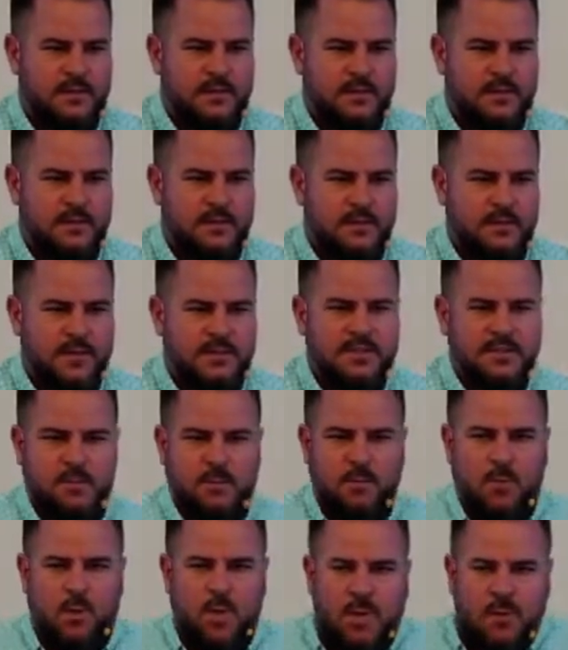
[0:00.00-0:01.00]
This is
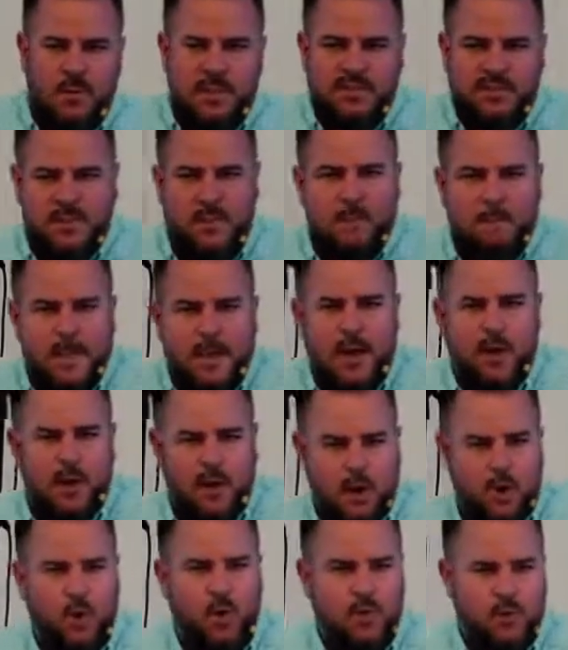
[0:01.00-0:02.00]
a, this is a
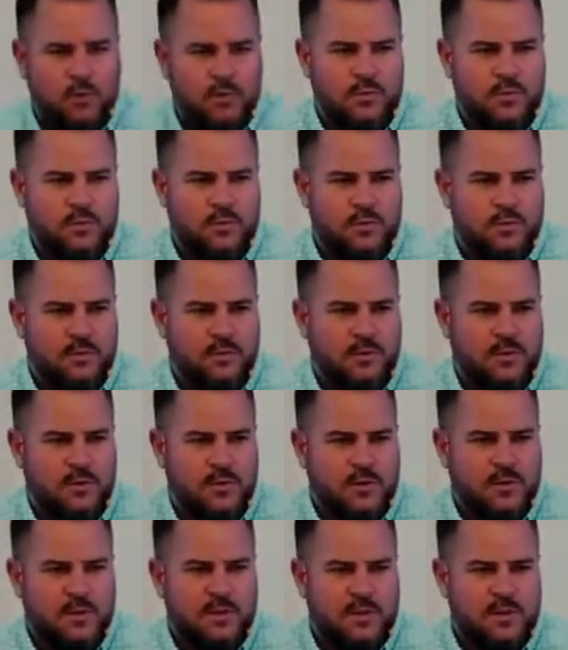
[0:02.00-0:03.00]
miracle.
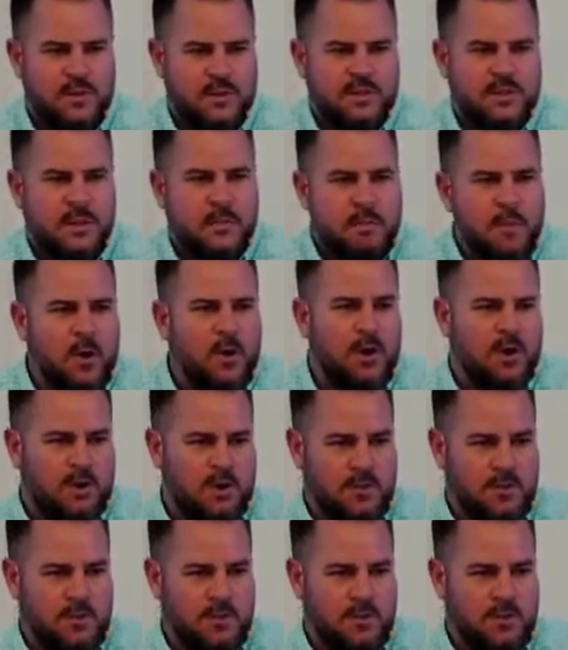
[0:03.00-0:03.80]
This is a miracle.